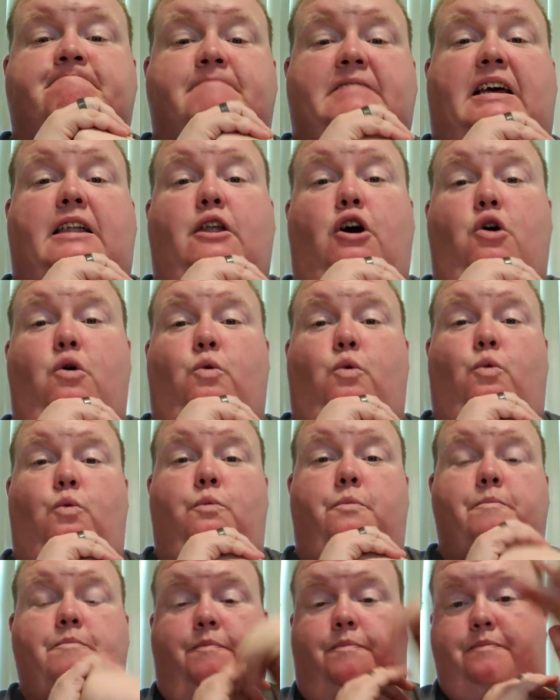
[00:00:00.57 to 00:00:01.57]
Hello,
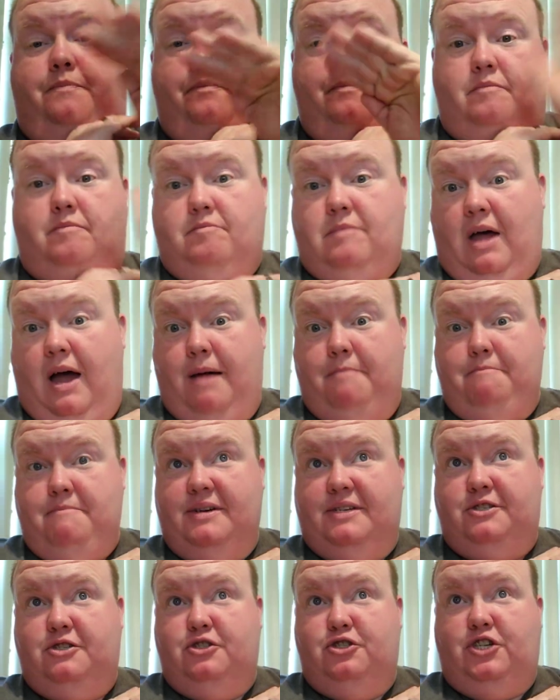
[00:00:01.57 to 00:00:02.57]
I'm
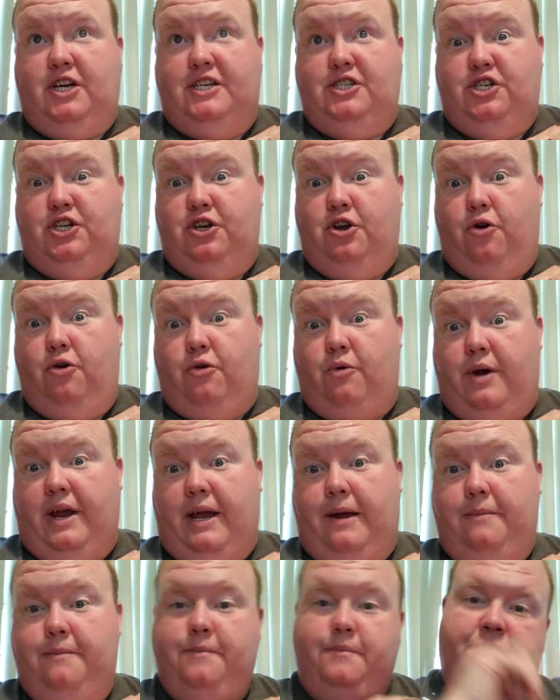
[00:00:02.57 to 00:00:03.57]
Mr. JG
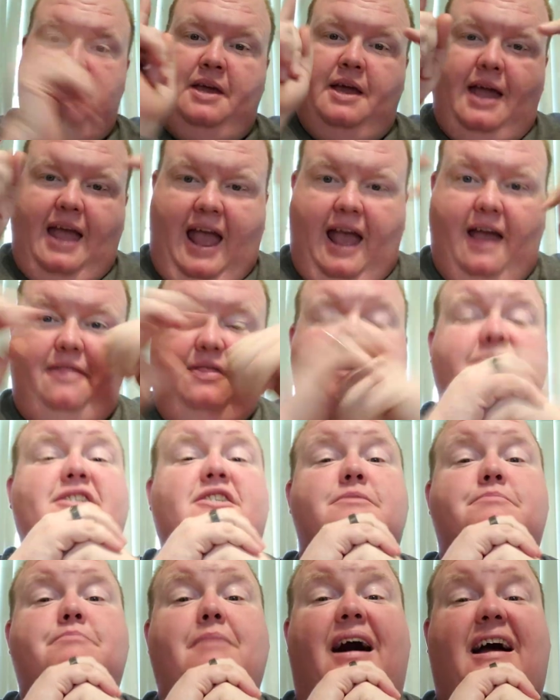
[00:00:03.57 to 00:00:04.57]
Notary, and this
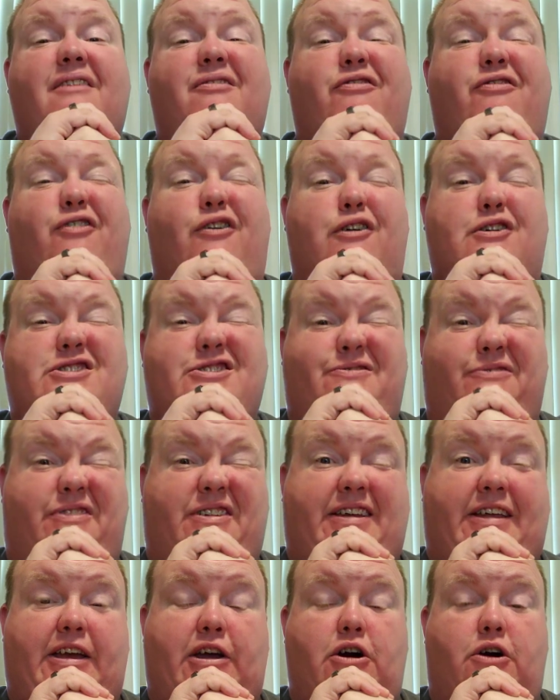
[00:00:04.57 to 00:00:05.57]
is my first
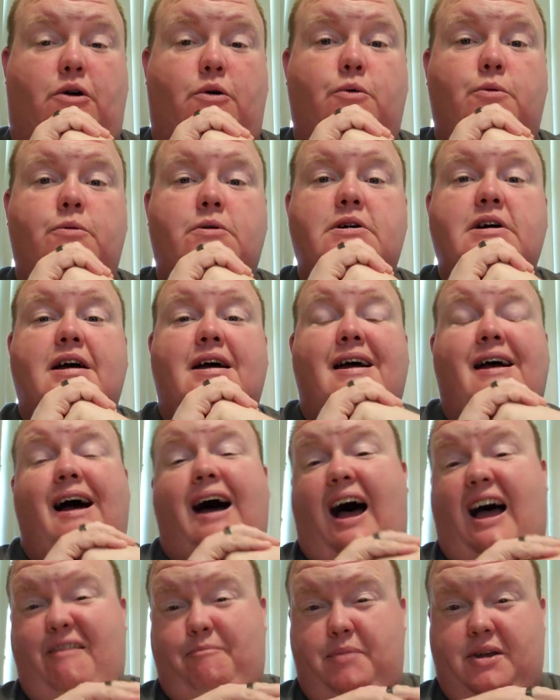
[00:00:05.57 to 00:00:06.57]
video.
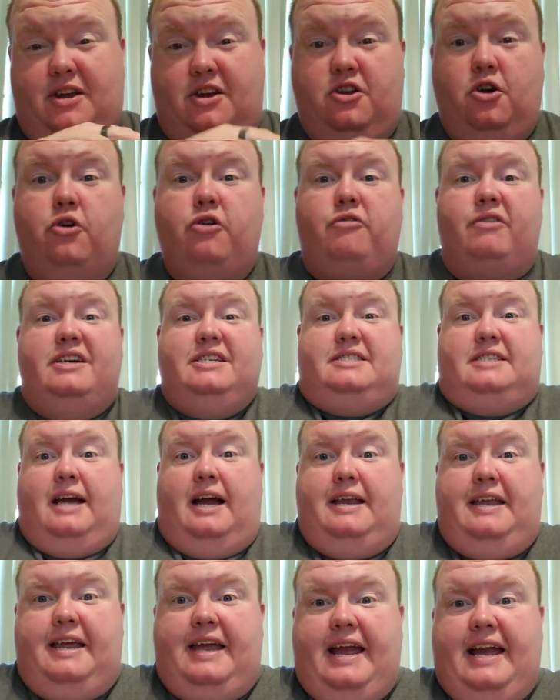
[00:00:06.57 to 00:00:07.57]
I've been a notary
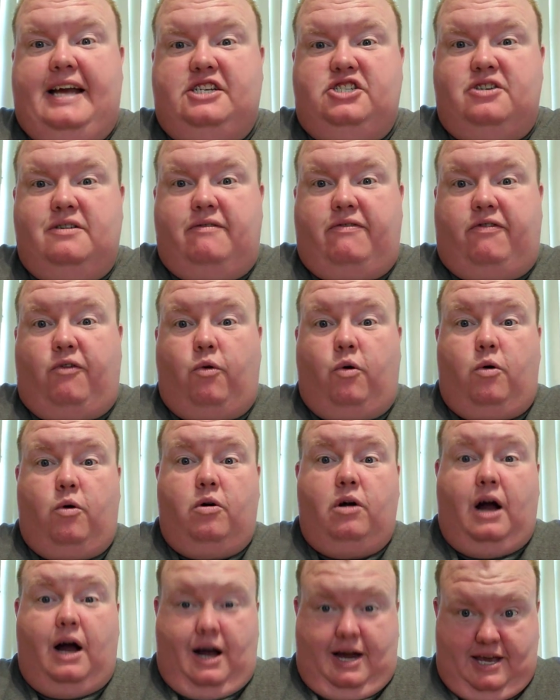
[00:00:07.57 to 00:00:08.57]
signing agent
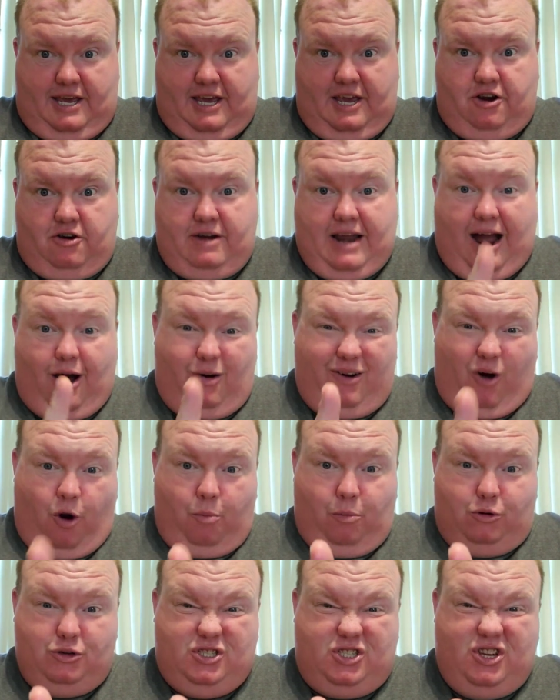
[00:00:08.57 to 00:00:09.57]
for a year now,
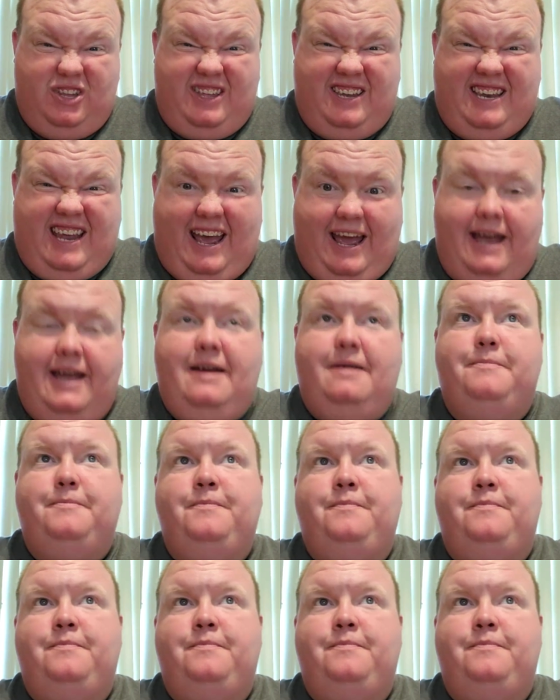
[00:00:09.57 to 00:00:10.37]
almost to the day.